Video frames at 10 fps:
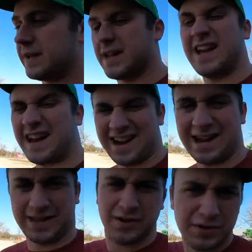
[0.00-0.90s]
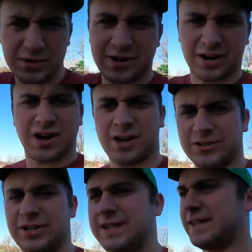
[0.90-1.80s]
I got a new
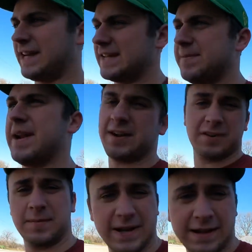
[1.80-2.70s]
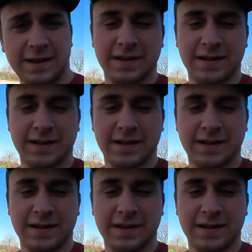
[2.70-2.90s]
concoction. I'll tell you guys about it here in a minute.